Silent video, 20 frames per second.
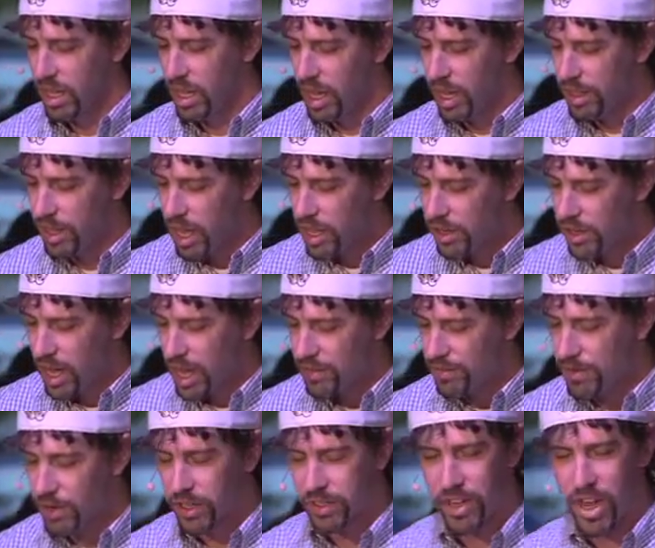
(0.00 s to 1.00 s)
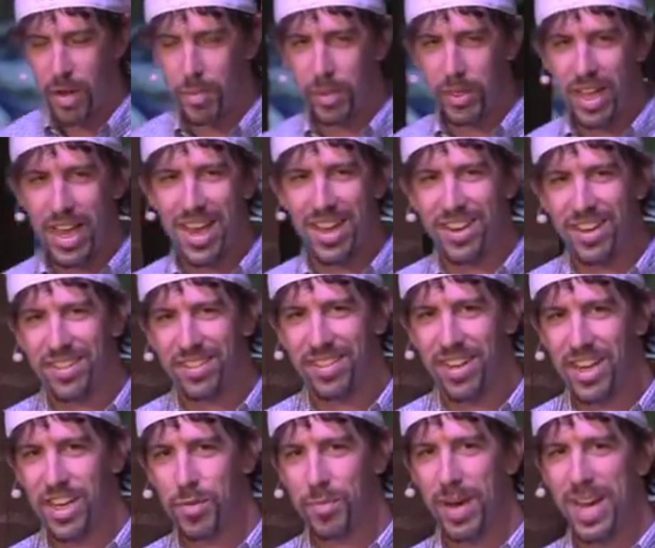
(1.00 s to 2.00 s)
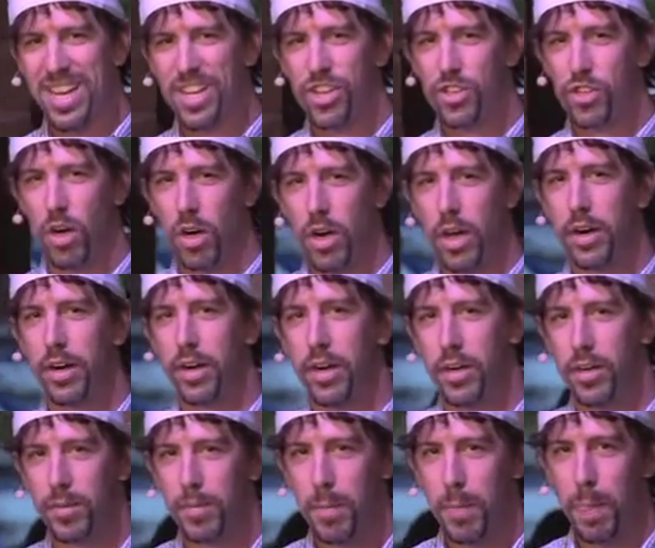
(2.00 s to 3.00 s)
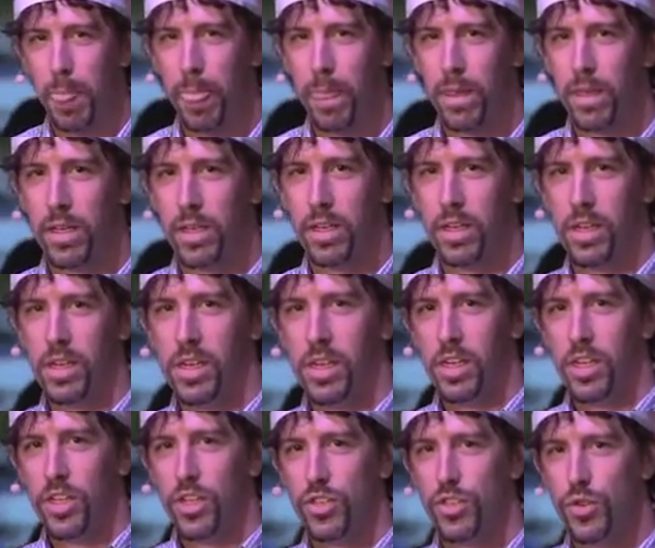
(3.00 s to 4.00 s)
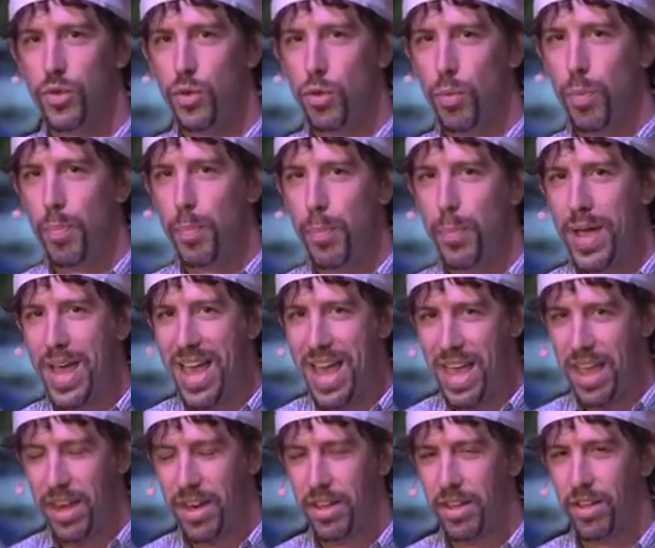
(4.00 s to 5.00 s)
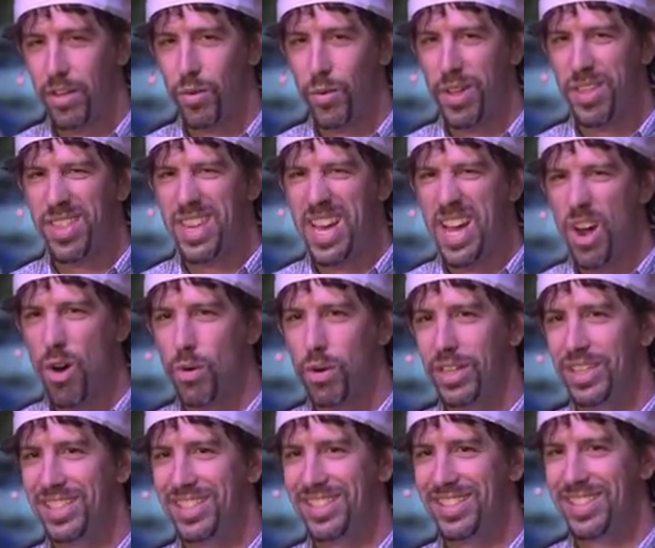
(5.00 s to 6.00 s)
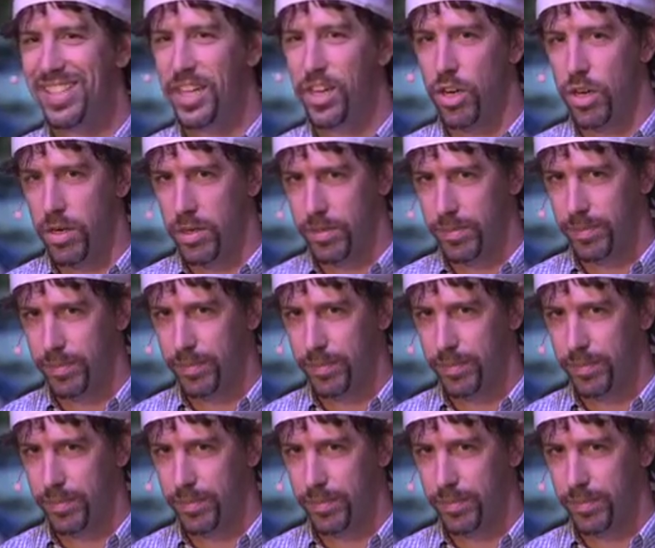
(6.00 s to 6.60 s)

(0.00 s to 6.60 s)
The other night, for example, I had to send my daughter to bed without dinner.